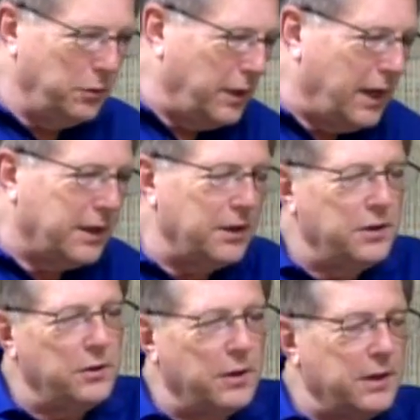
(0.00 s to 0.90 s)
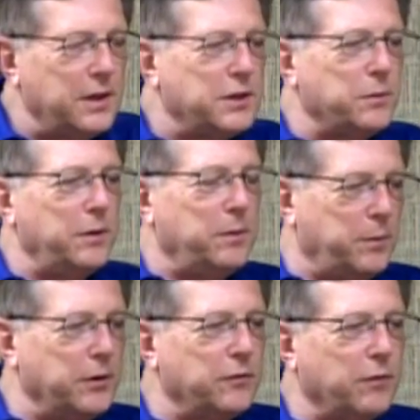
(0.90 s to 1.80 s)
you and I can do. I guess we, we
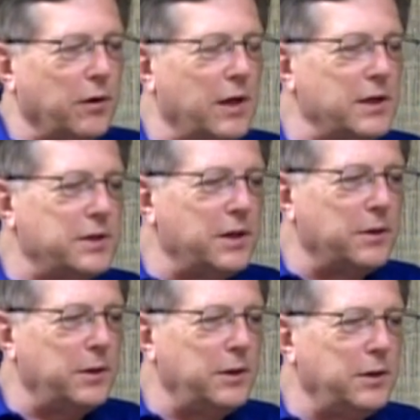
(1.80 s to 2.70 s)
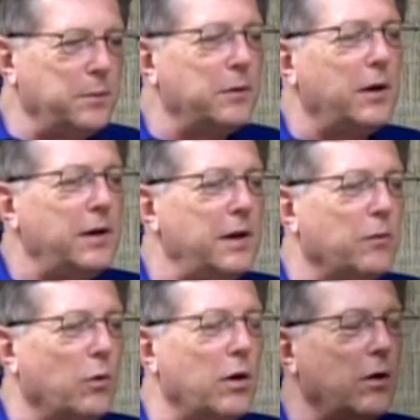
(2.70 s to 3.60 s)
put the fertilizer down at the end of the year, but right
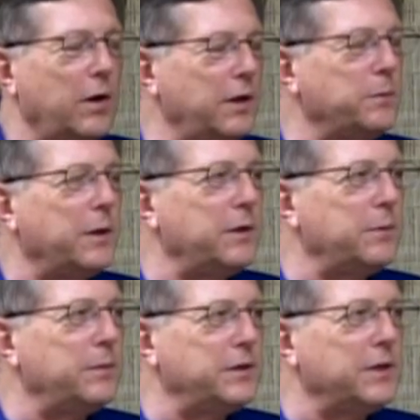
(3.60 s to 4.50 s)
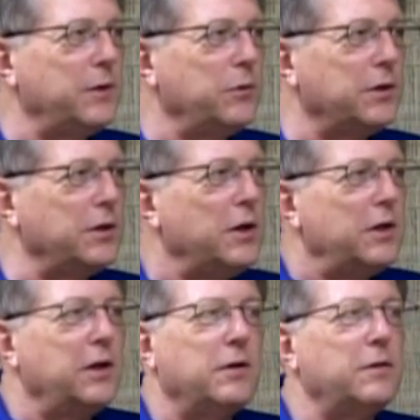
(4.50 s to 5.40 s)
now watering is about the best thing we can.
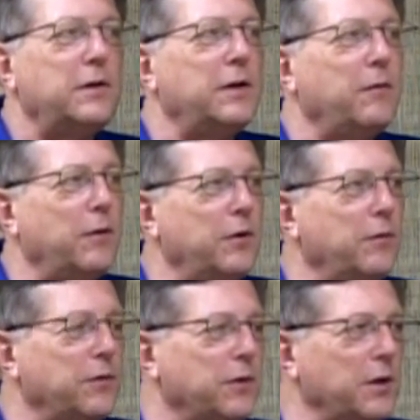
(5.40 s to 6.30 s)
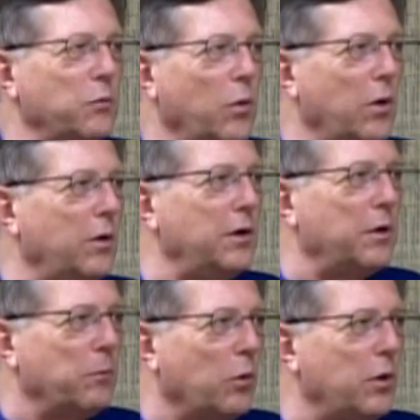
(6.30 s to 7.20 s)
Now I've heard different things: watering
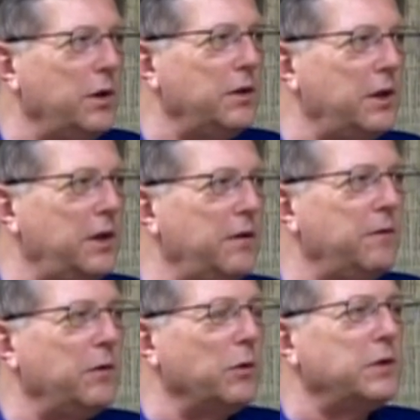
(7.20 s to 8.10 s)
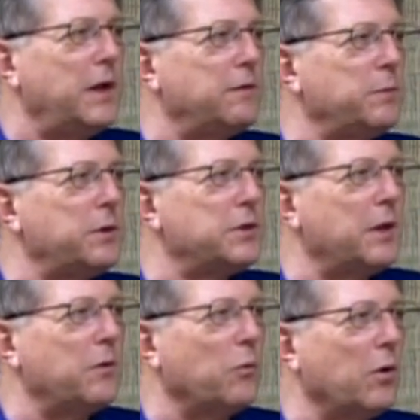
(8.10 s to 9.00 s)
the morning, the evening. Yeah. What is the best
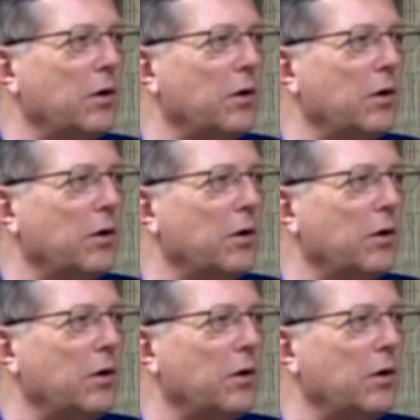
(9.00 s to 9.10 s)
time to water?